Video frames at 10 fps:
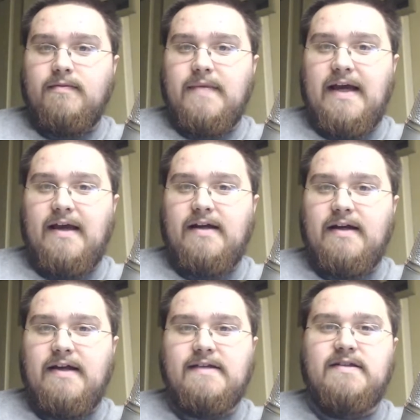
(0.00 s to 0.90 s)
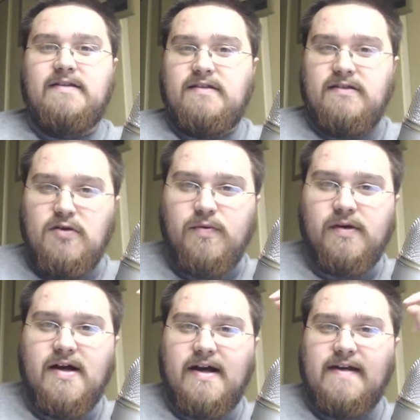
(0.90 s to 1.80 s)
and he's super
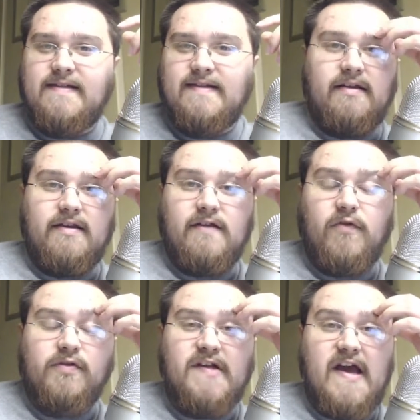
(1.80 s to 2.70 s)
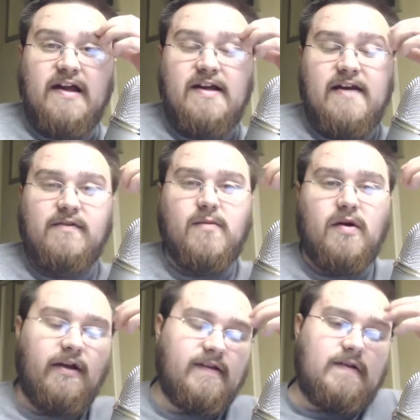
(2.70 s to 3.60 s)
nice. Unfortunately, I didn't have the
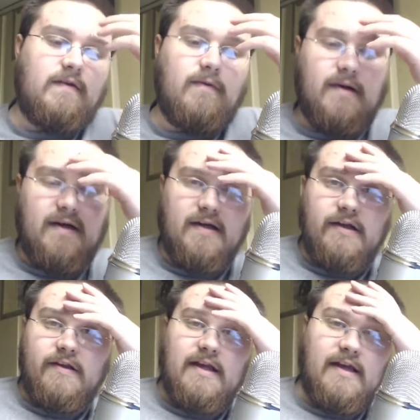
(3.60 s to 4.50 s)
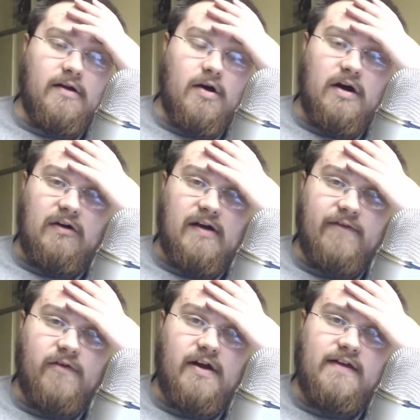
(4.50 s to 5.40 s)
money to get an
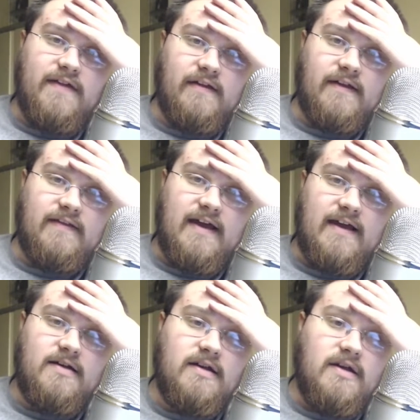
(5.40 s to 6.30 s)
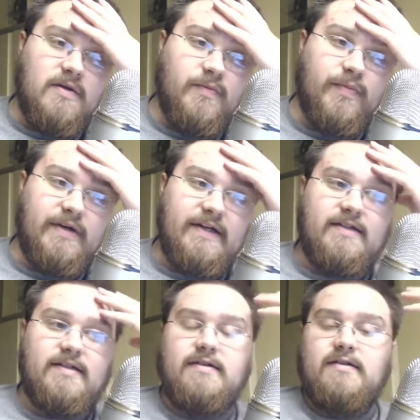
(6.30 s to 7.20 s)
autograph or anything like that, but
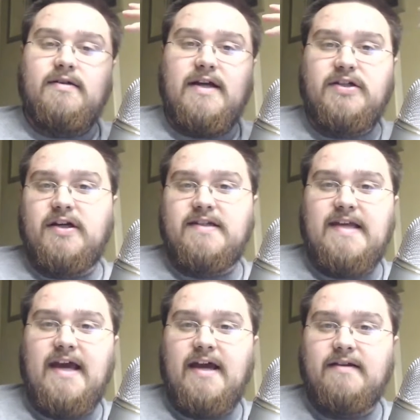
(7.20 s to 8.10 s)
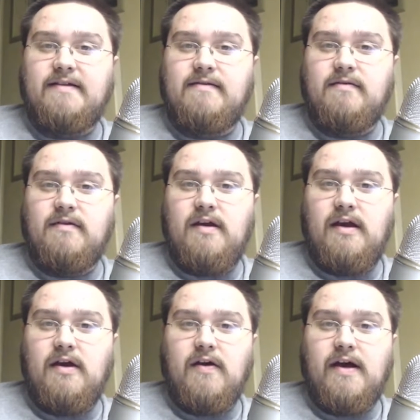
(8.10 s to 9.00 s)
I shook his hand.
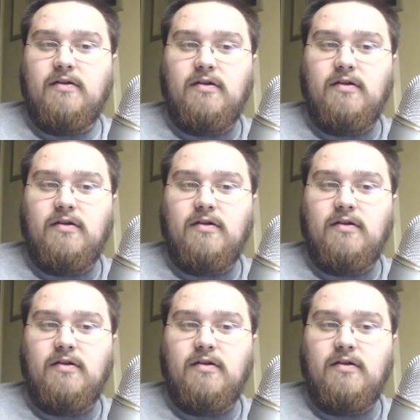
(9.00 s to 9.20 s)
You know, I